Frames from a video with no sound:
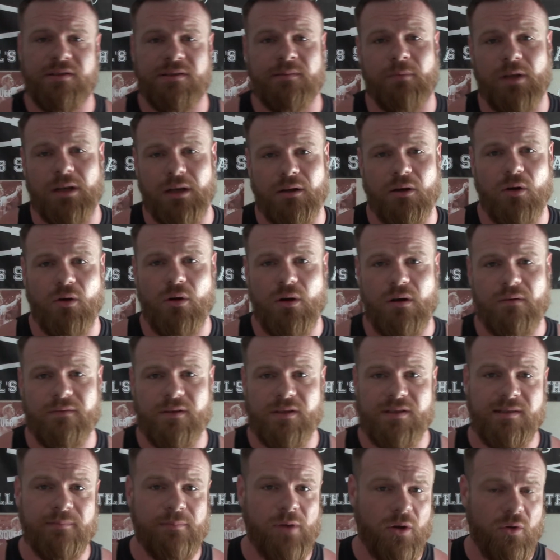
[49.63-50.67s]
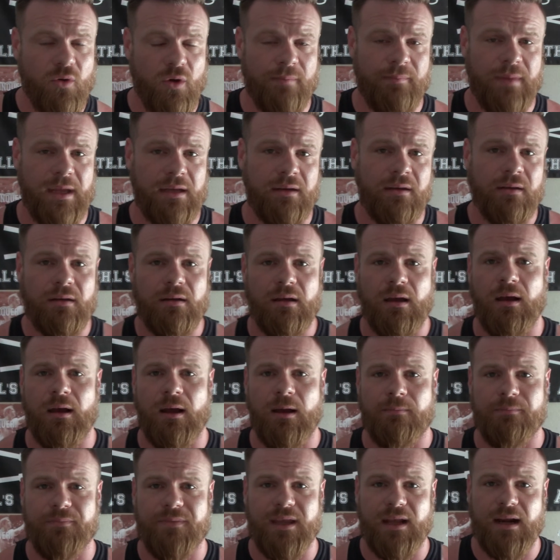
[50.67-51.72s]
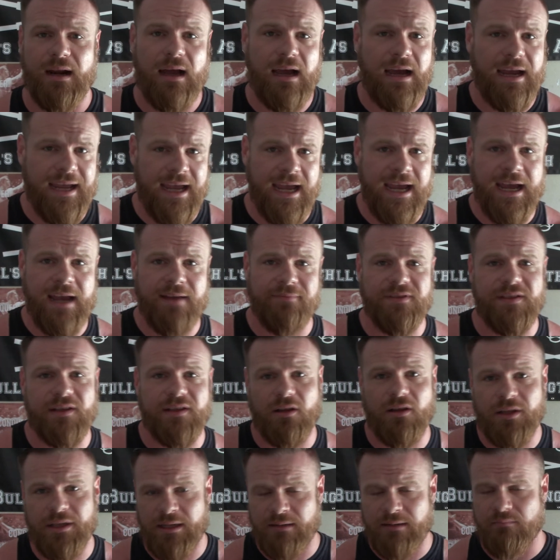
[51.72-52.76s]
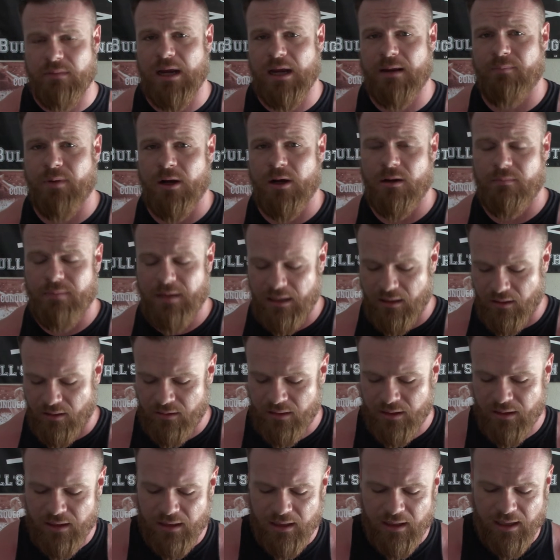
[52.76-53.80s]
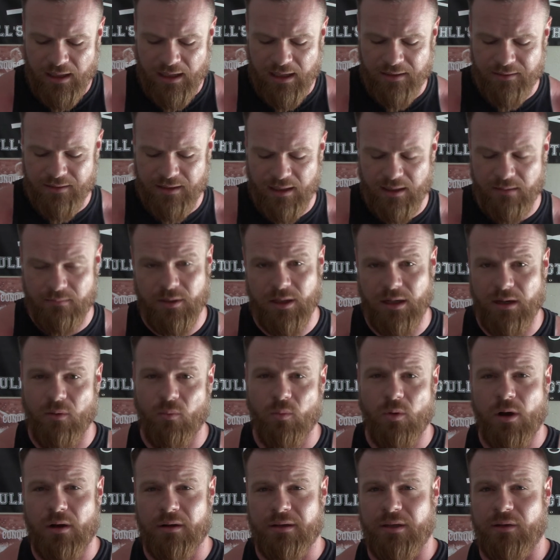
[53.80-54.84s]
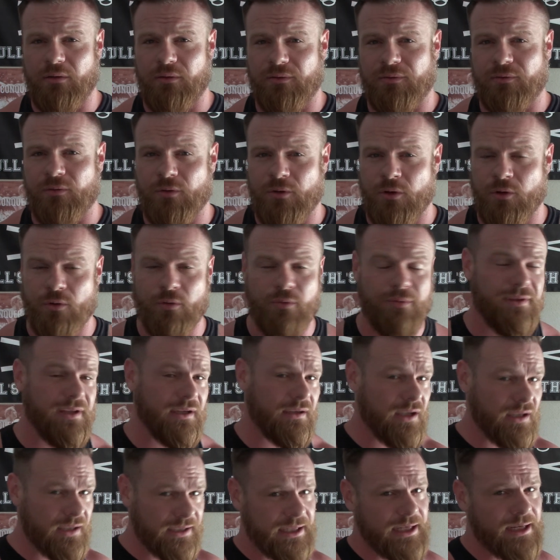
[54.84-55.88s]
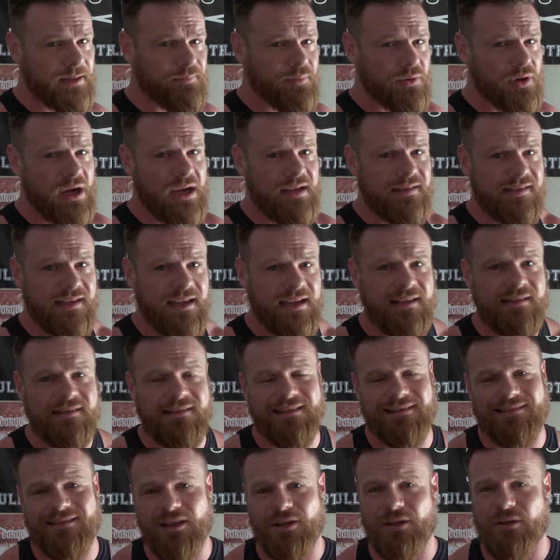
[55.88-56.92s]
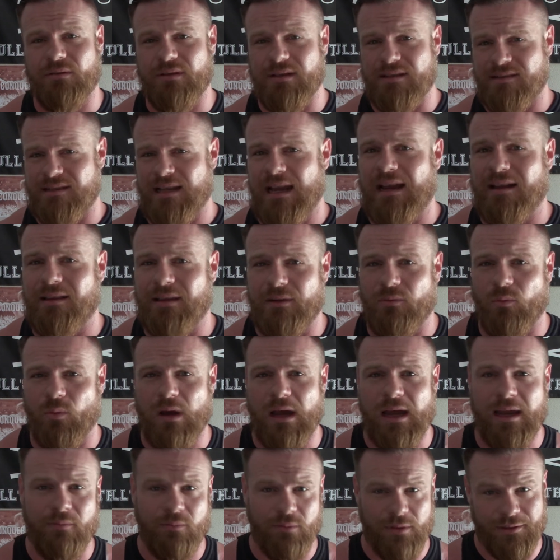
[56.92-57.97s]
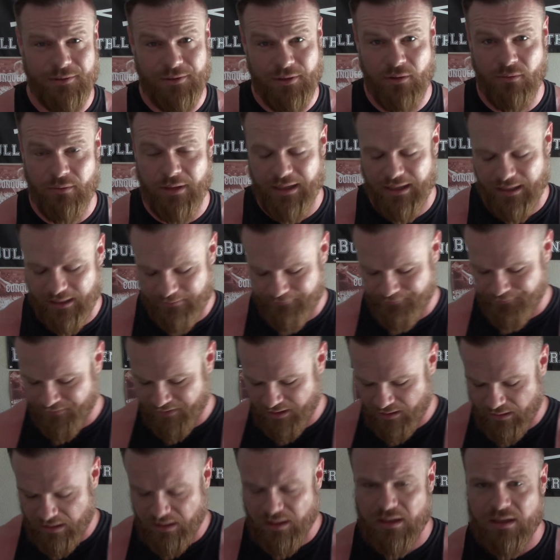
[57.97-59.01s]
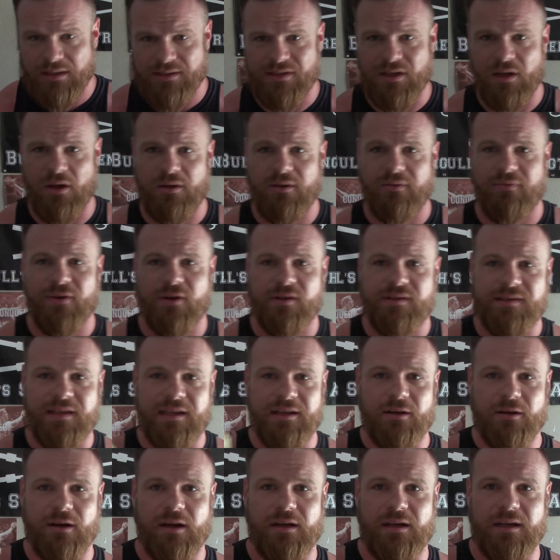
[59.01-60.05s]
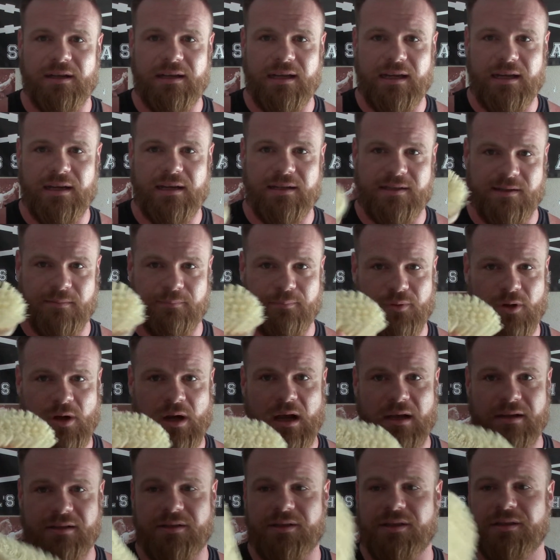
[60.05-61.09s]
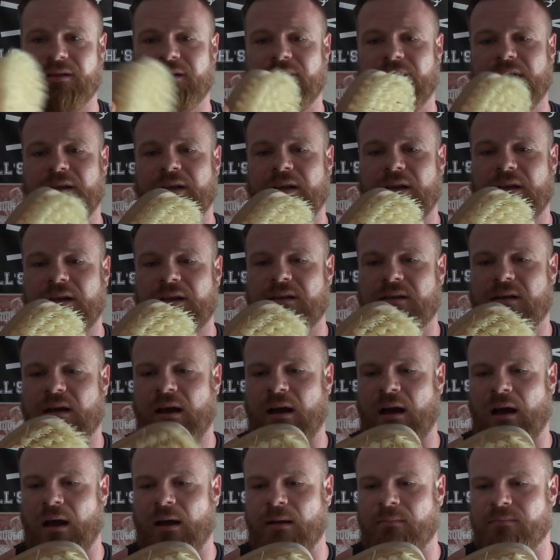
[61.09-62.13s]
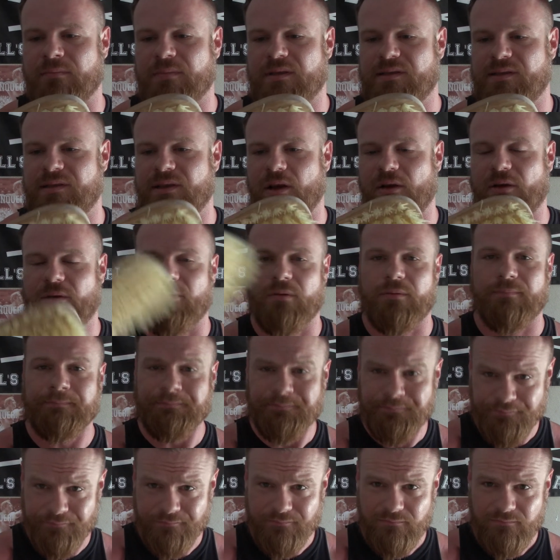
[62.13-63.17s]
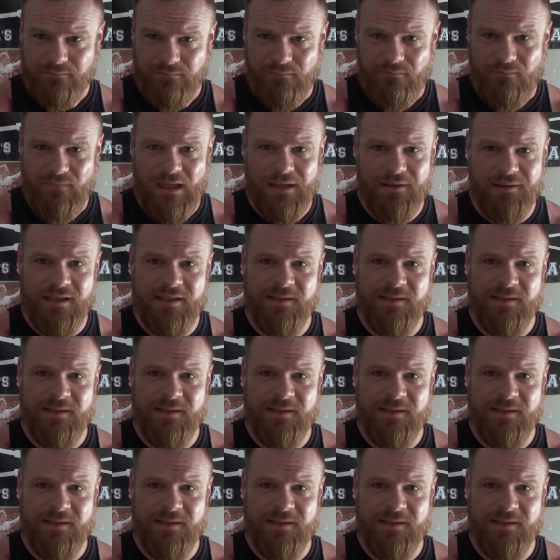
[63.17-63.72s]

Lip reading: I'm going to go over some equipment that I have to clean my barbell, and then I'm going to walk you through the cleaning process and tell you exactly why we're doing it. So the first thing you're going to need is a brush. So this